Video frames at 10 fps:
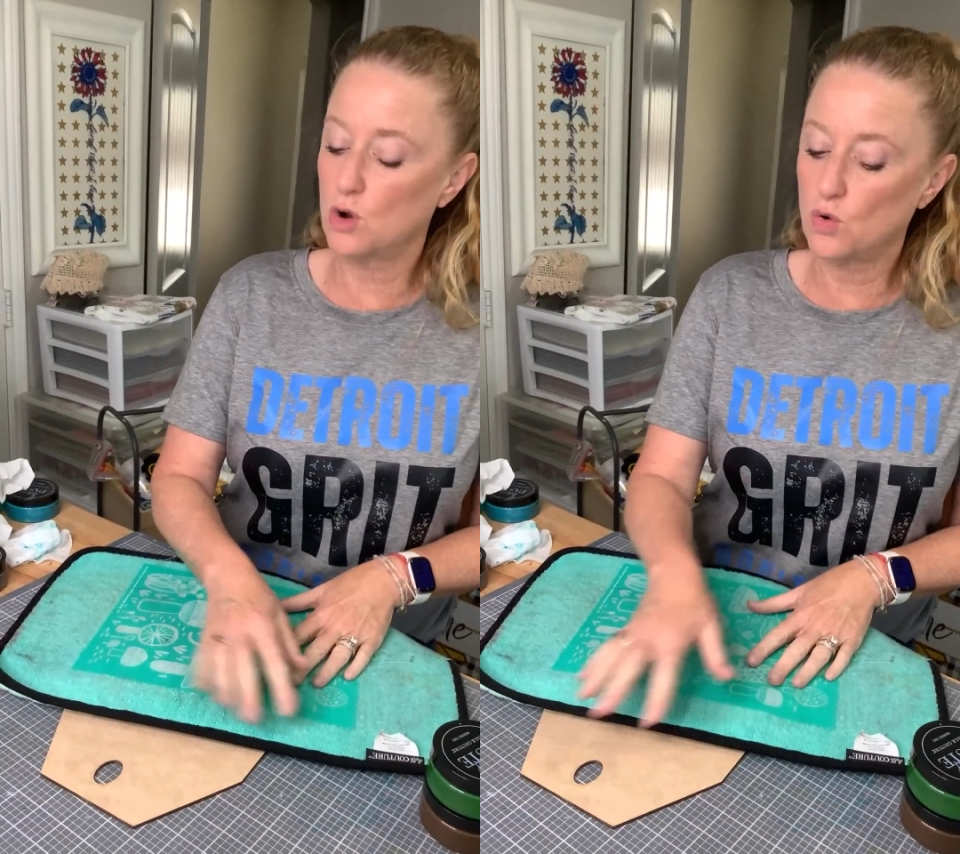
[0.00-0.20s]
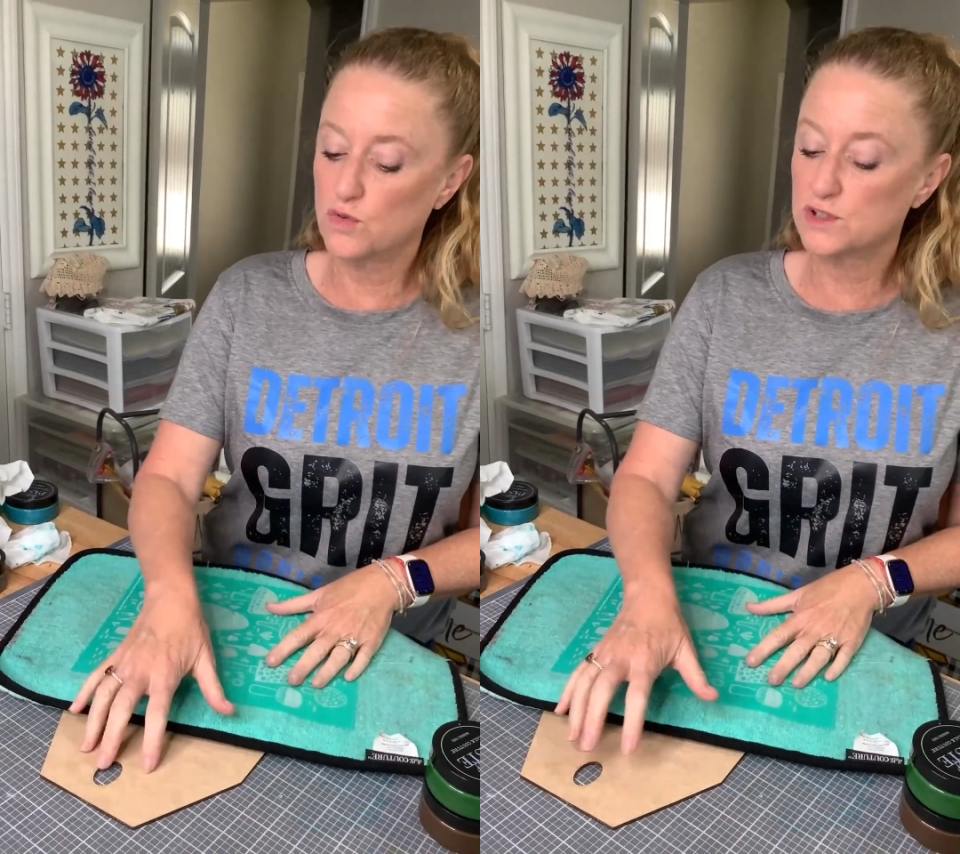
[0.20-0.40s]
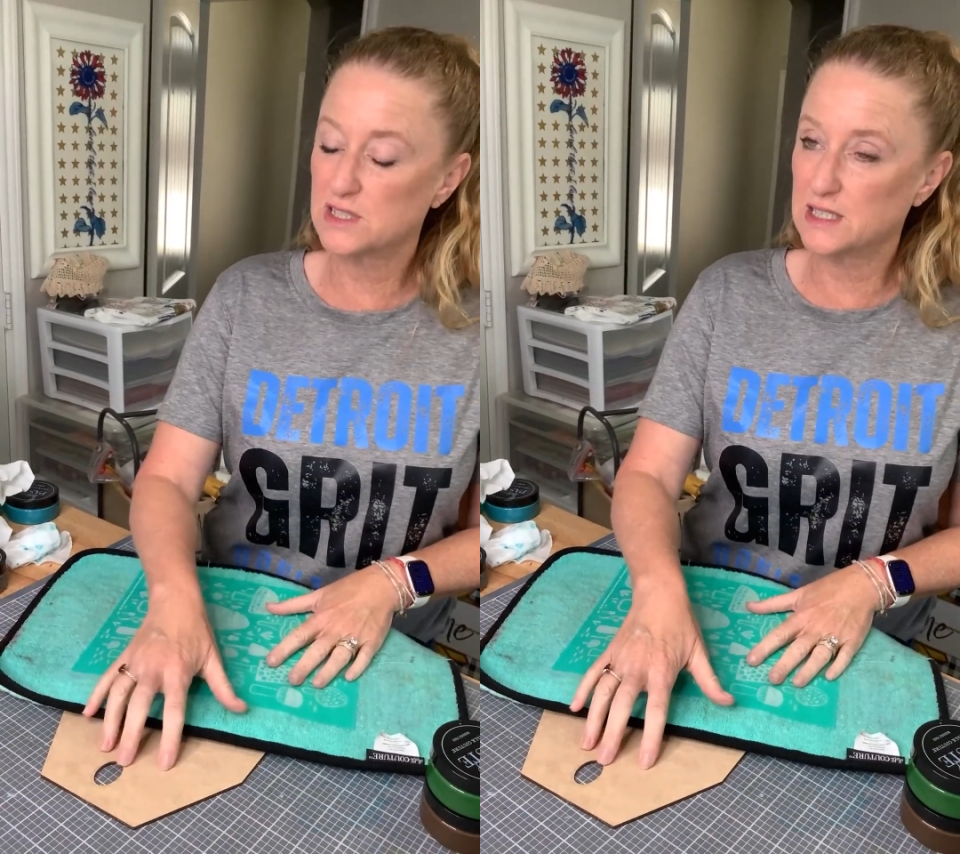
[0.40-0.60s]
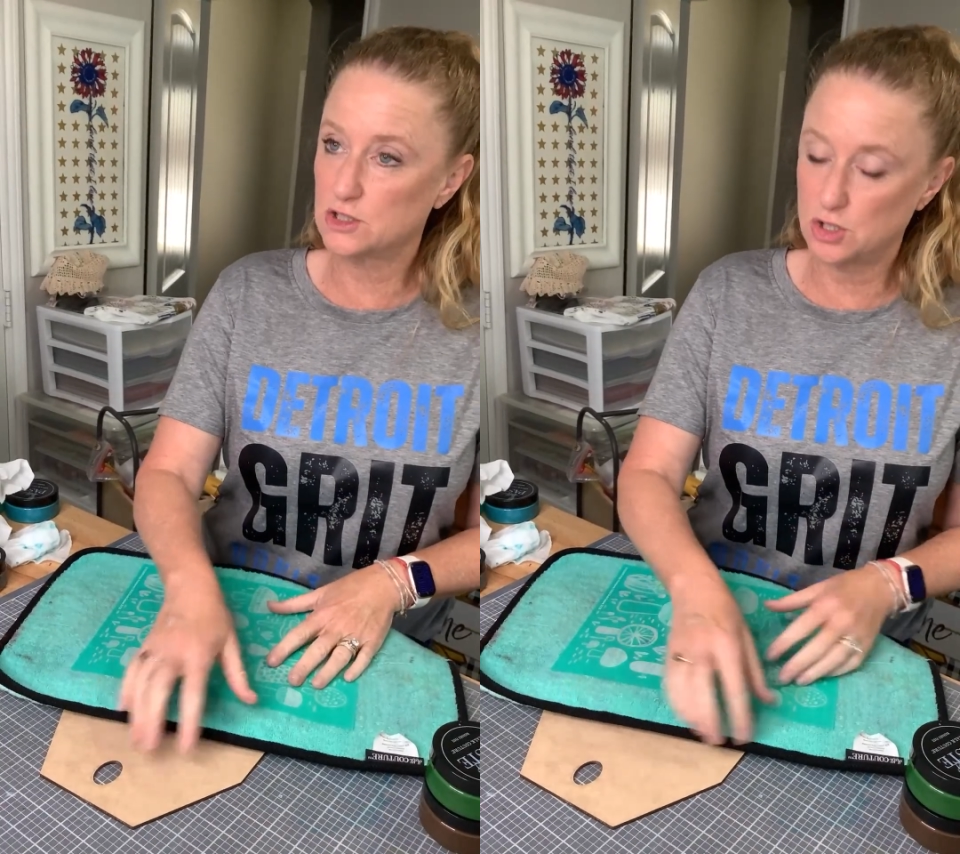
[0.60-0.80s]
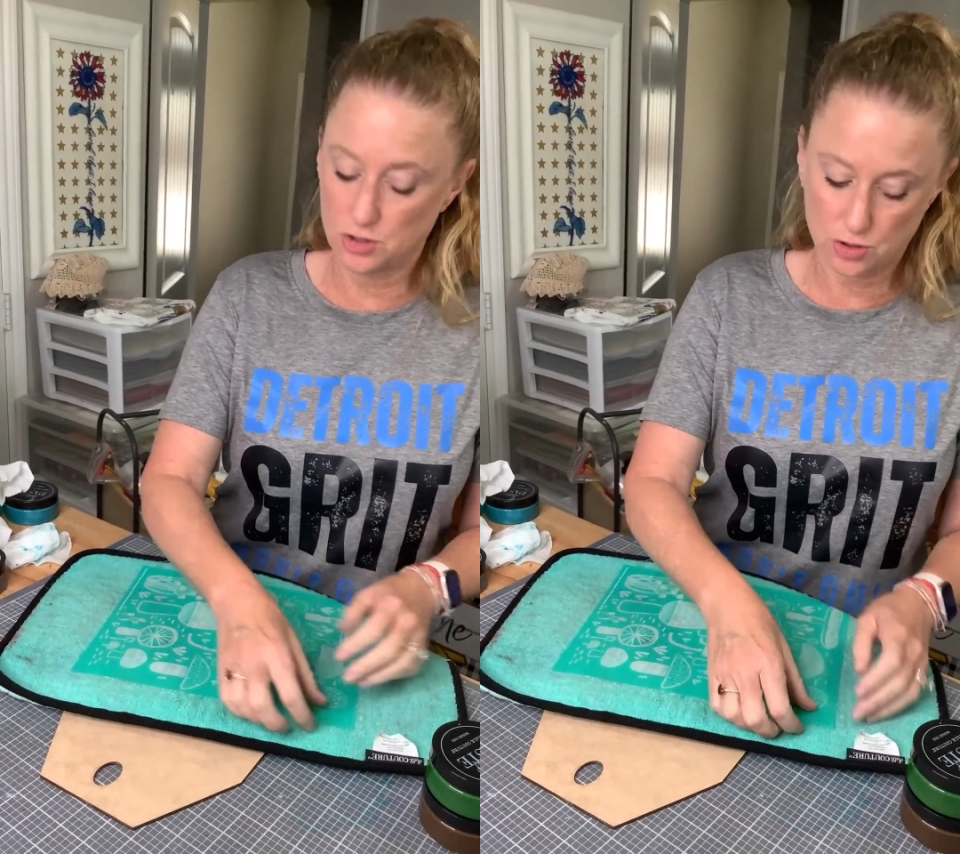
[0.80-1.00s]
overstick
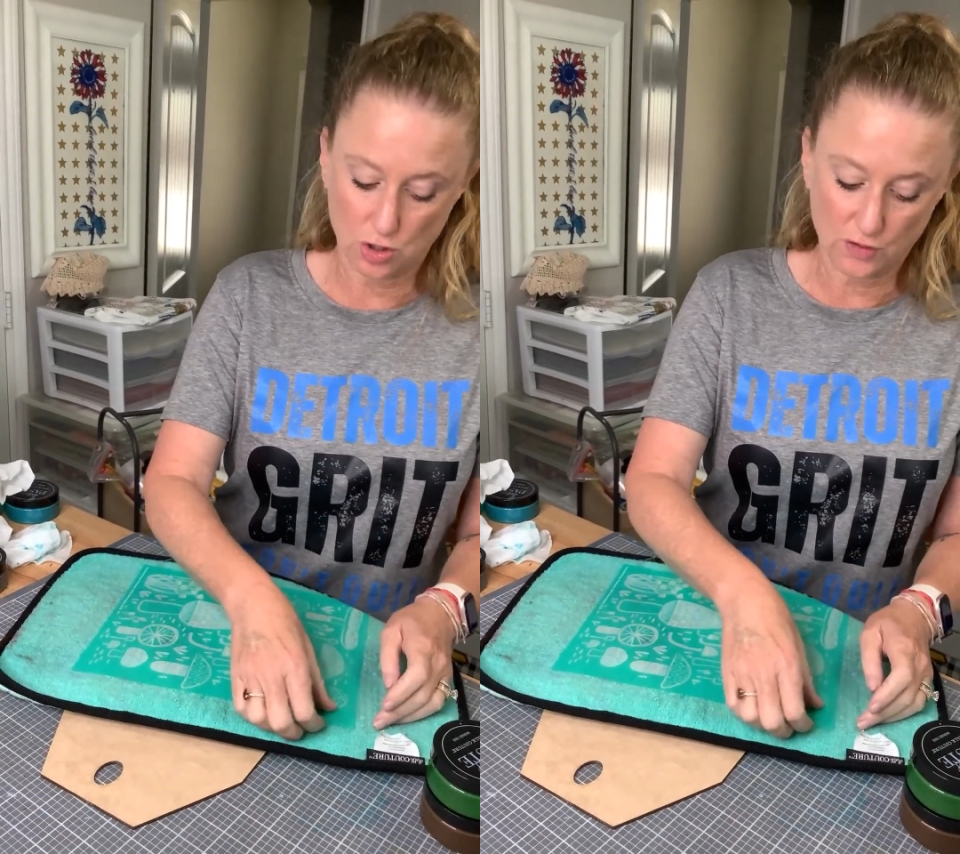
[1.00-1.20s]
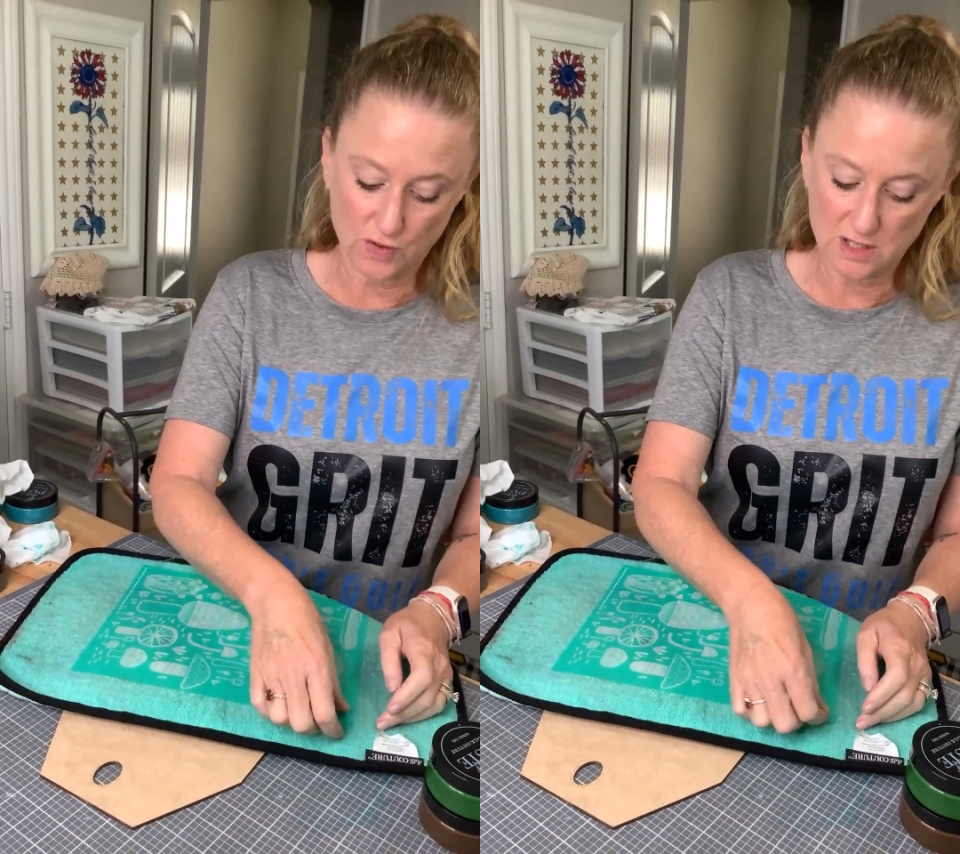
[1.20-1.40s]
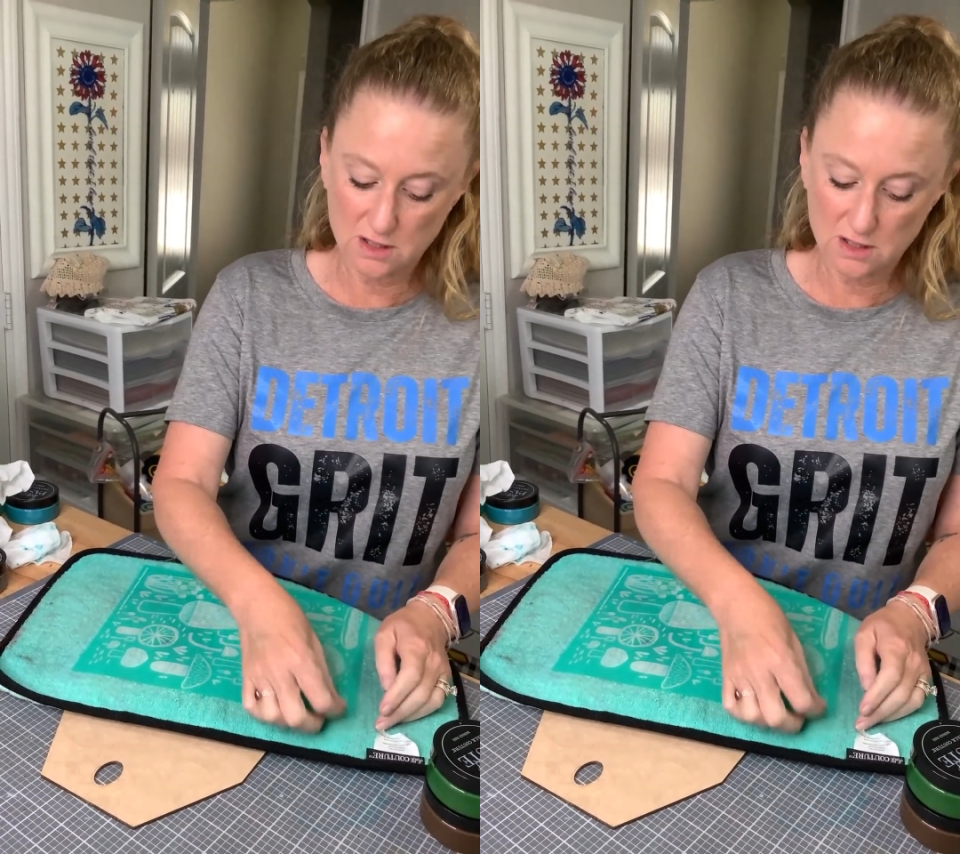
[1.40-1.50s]
to your surface.